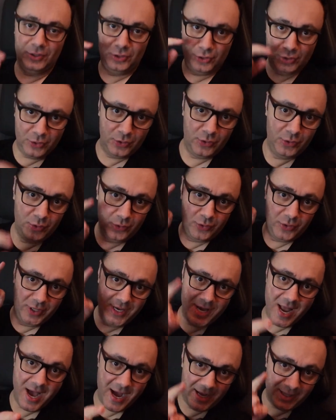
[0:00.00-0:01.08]
do
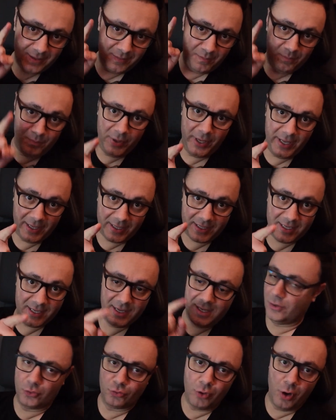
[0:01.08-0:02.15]
not
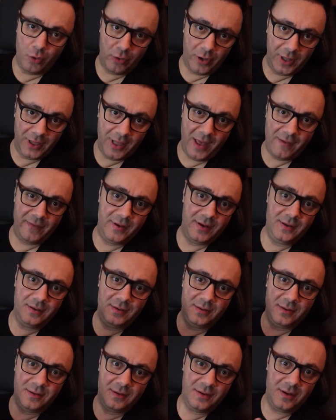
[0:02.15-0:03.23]
pick row 11
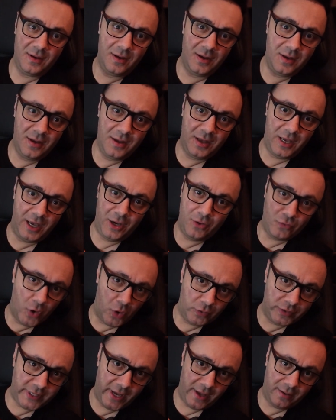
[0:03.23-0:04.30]
and
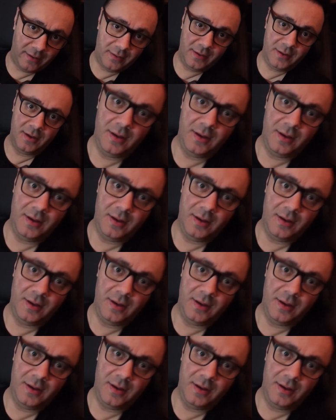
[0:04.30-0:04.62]
row 10.